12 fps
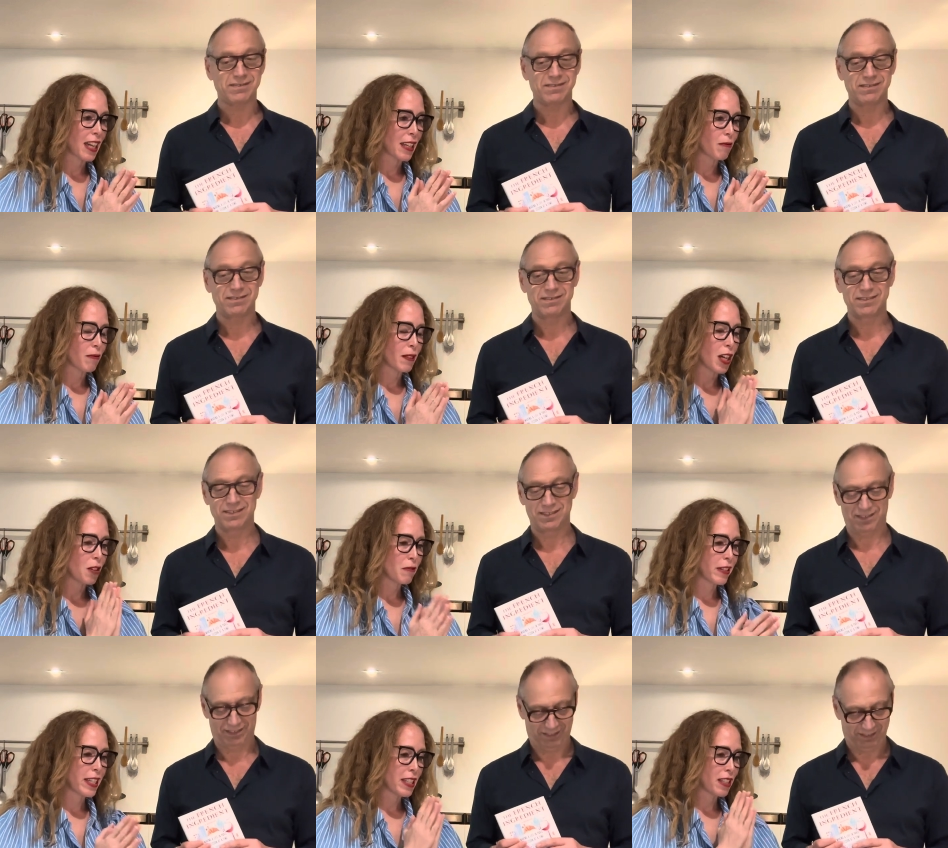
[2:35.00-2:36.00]
Speaker 1: I
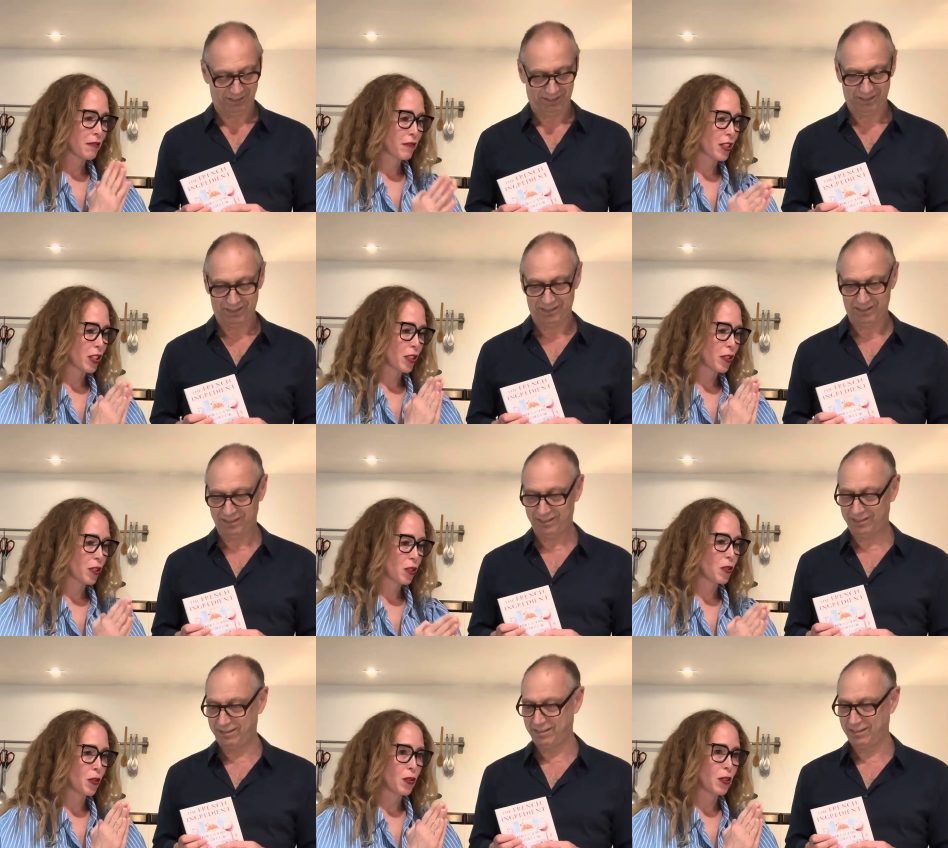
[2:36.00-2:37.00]
always defer
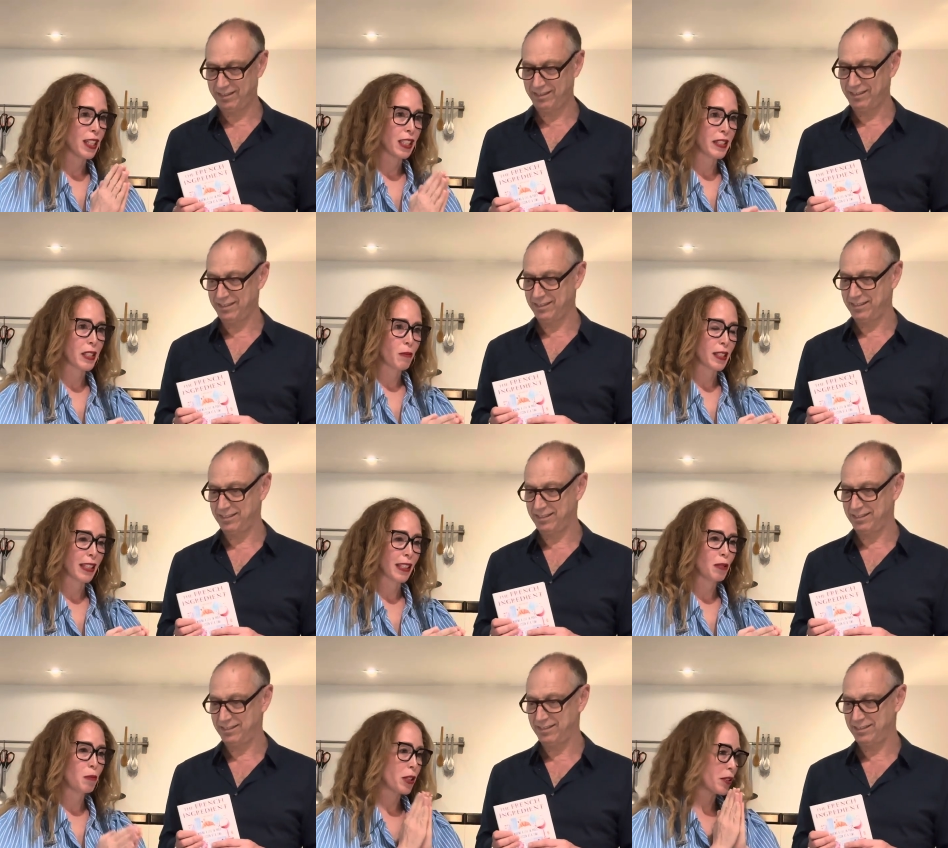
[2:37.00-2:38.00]
to Elizabeth
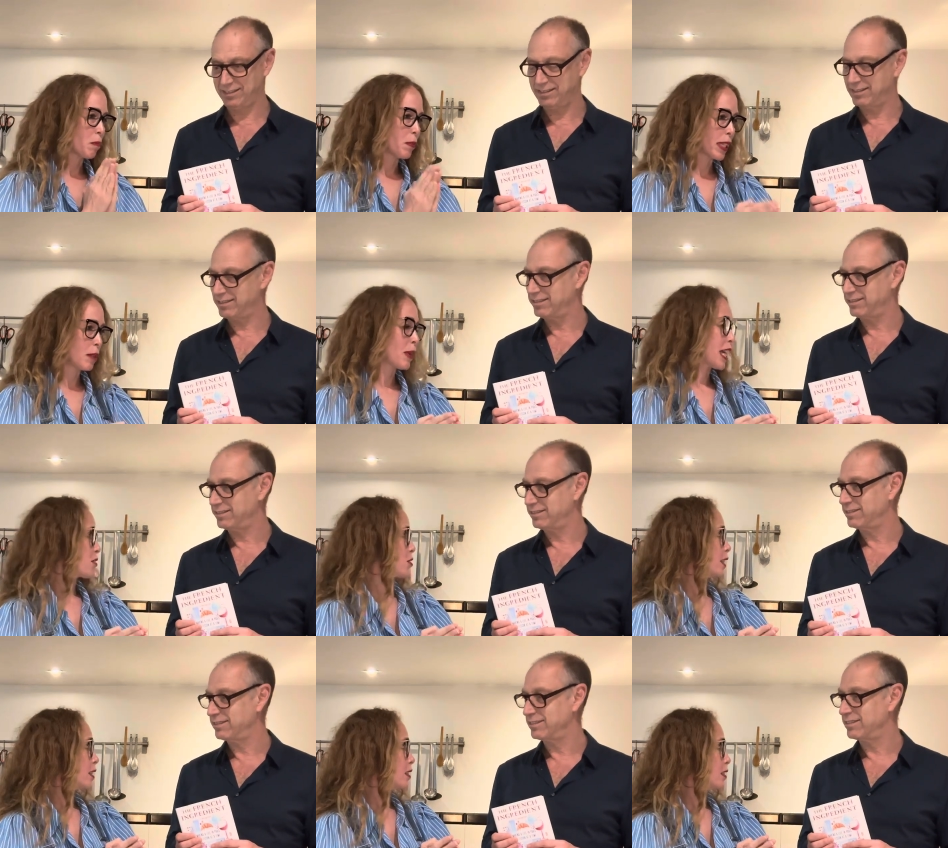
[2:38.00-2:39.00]
Gilbert, Big
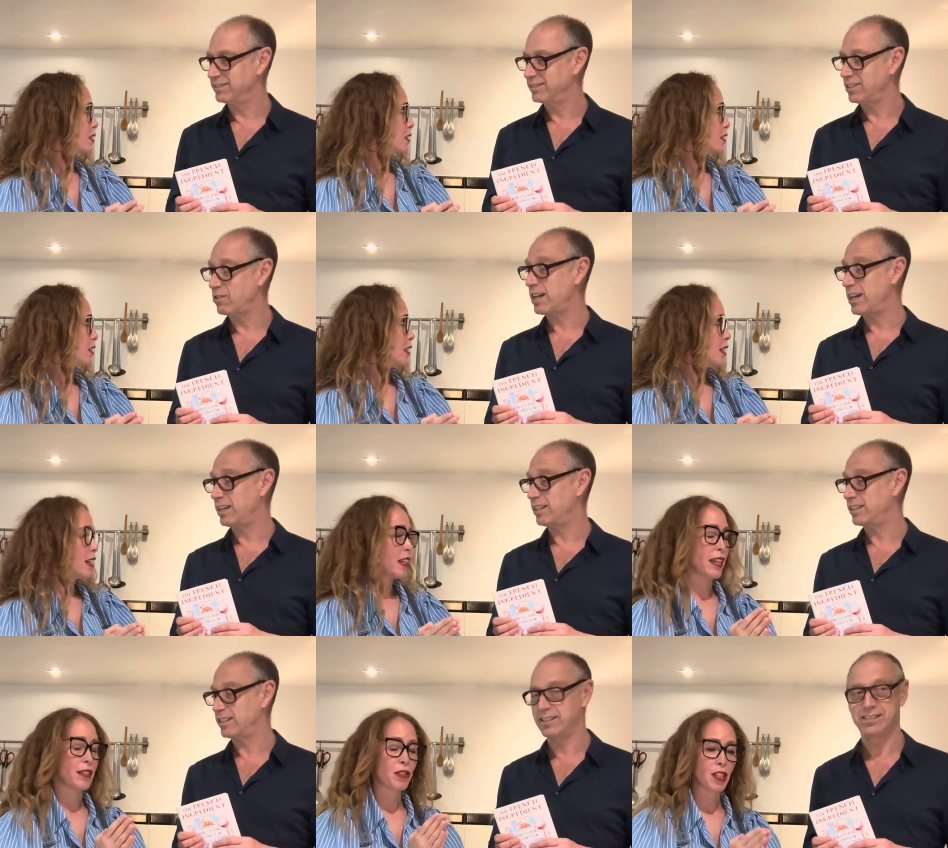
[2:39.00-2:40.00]
Magic. Okay.
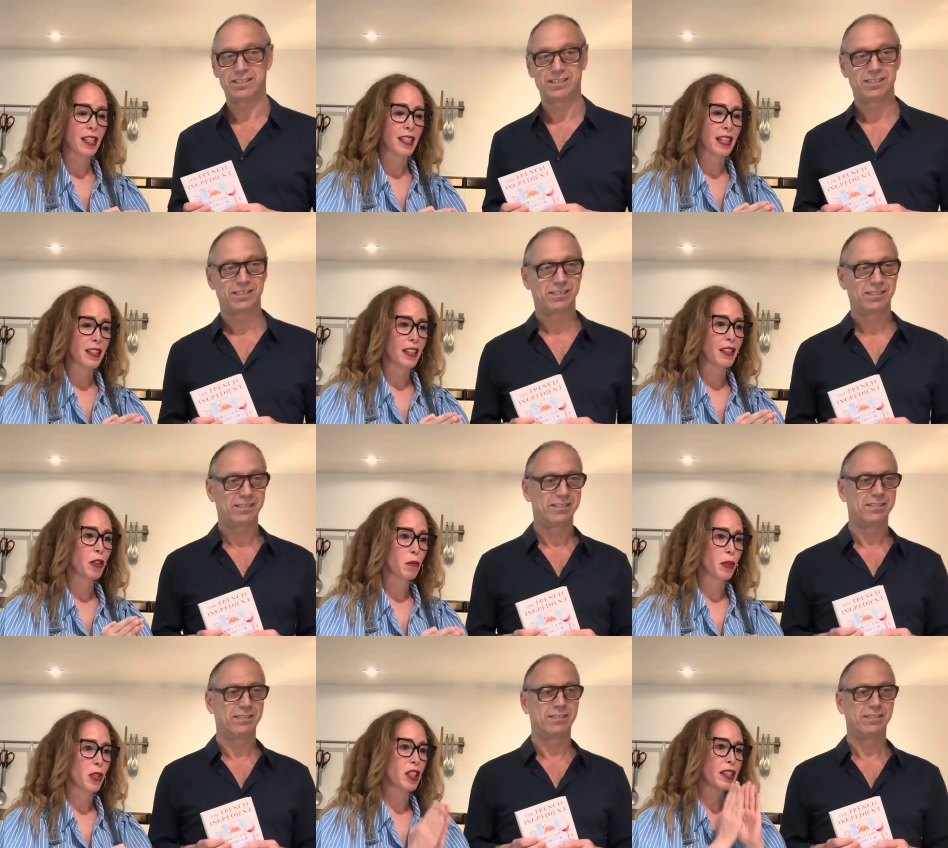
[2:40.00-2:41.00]
And she says in
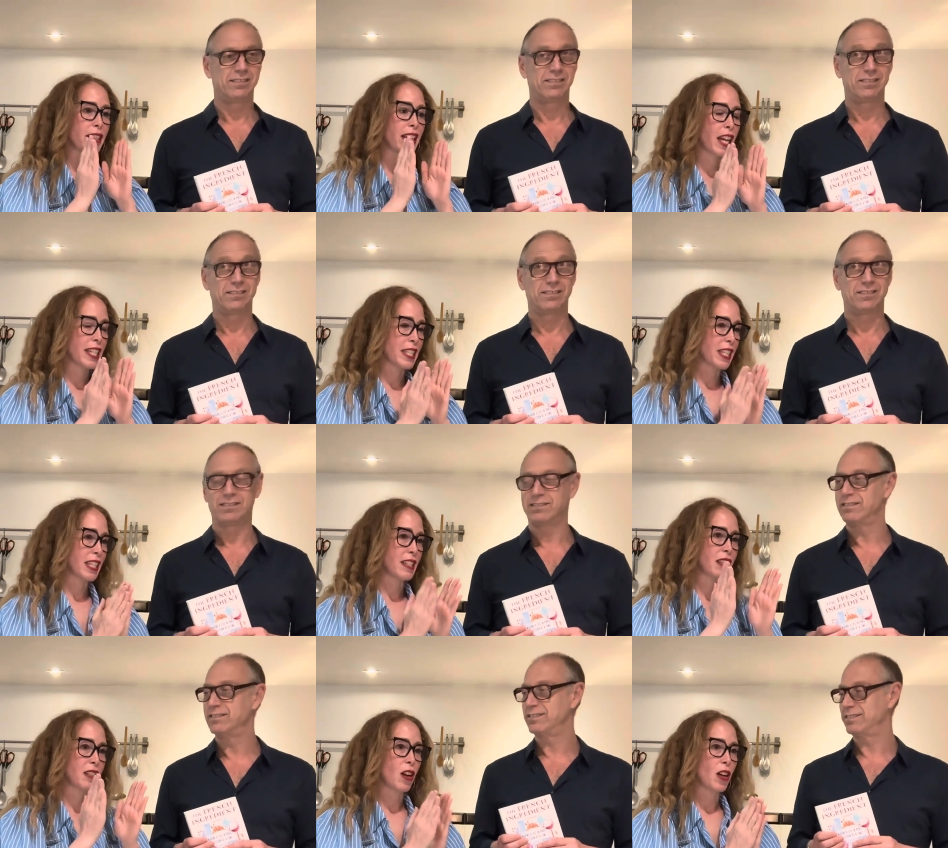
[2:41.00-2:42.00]
her book that
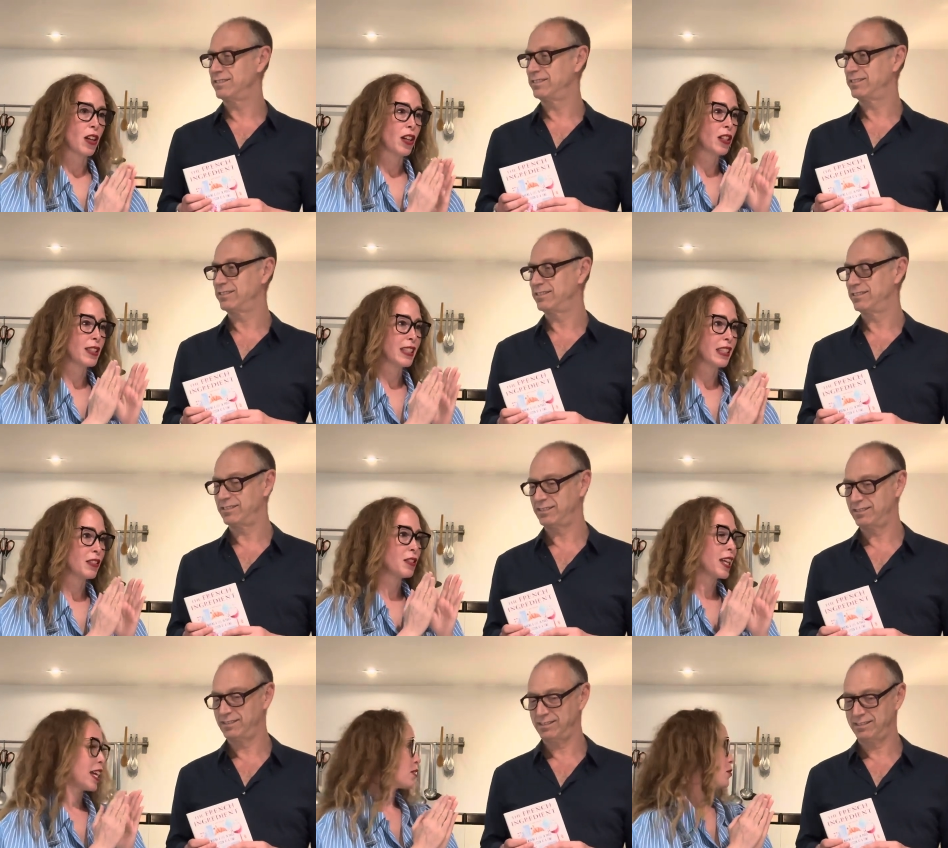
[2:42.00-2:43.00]
ideas are
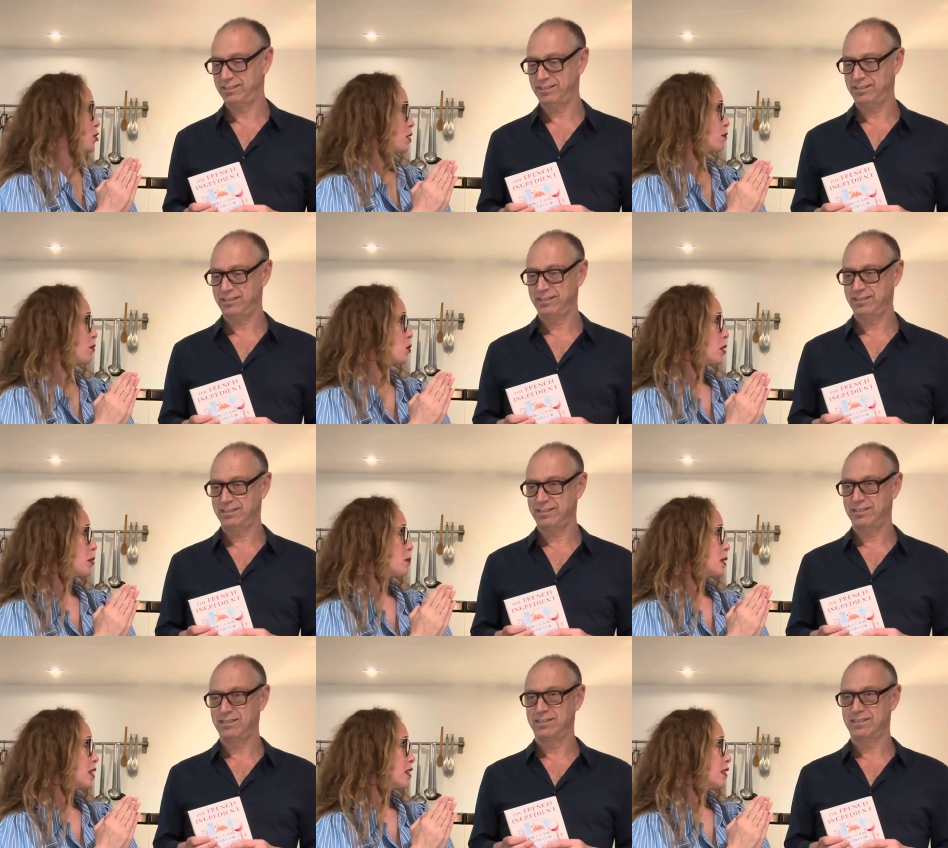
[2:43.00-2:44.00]
little energy
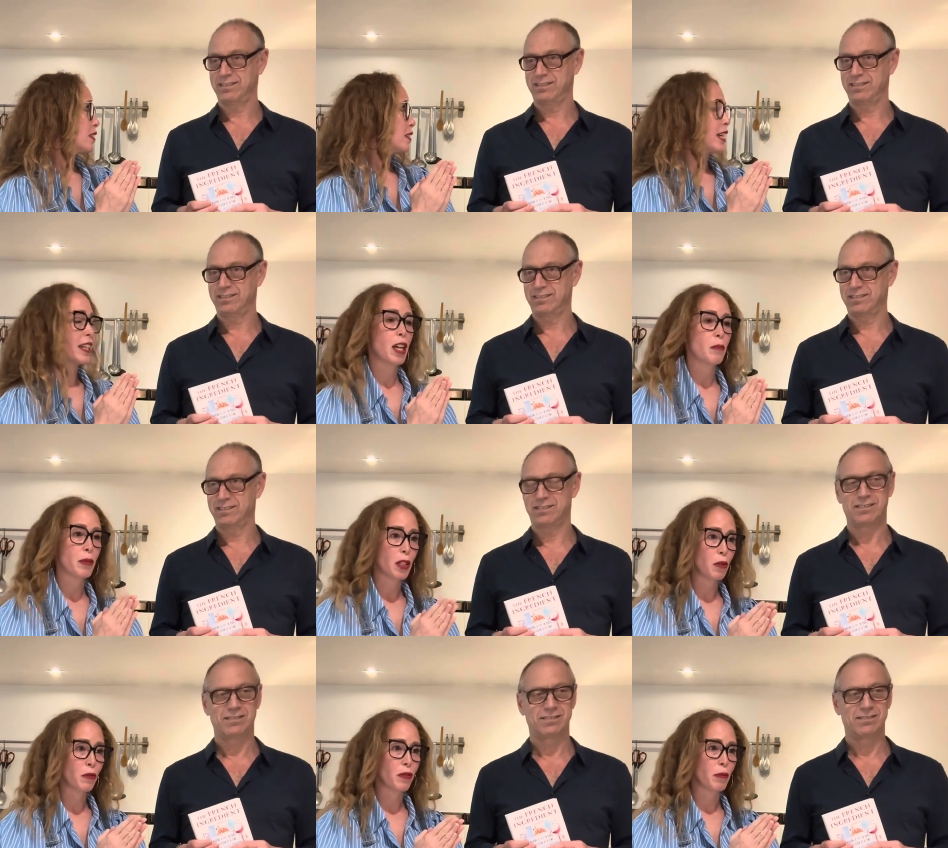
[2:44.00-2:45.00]
forms that come to
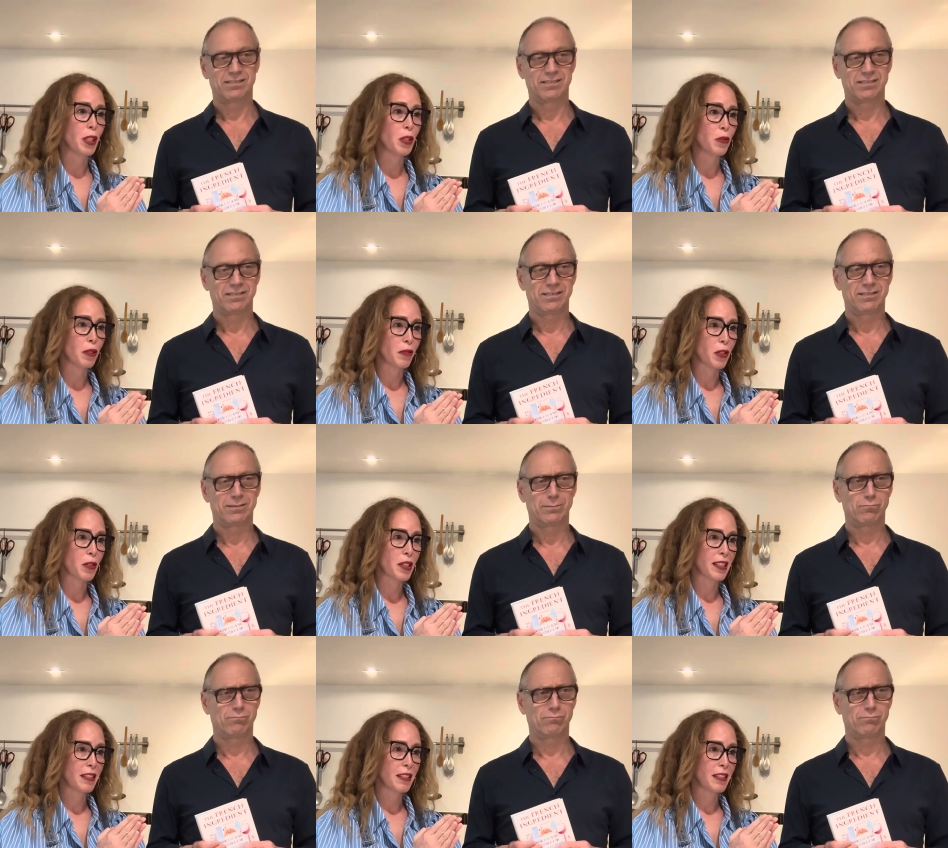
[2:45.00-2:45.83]
you from the universe.